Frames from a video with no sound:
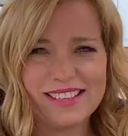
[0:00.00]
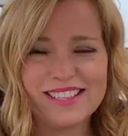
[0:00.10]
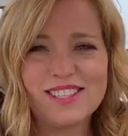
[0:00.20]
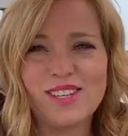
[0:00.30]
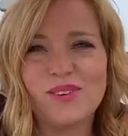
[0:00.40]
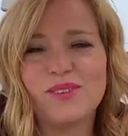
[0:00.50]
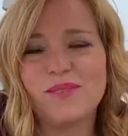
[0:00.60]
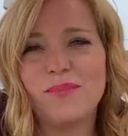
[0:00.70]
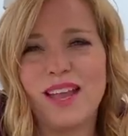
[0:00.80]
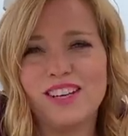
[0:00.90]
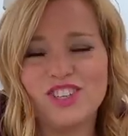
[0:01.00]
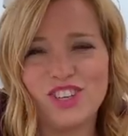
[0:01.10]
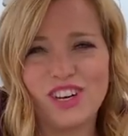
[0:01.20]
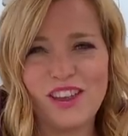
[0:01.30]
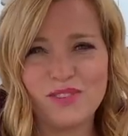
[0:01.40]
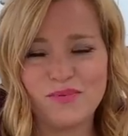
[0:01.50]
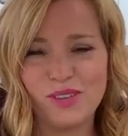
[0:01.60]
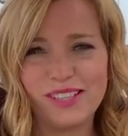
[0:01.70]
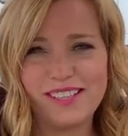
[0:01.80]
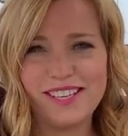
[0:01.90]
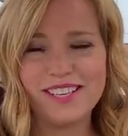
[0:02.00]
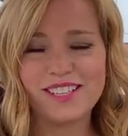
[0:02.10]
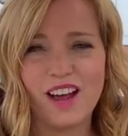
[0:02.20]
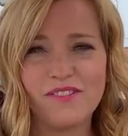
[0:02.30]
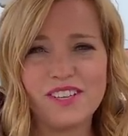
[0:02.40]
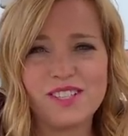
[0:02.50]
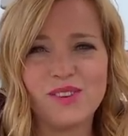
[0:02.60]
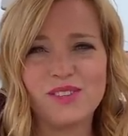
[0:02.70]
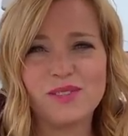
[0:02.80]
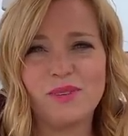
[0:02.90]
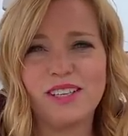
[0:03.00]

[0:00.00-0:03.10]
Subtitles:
So the manager at the Rolling Geeks office told us we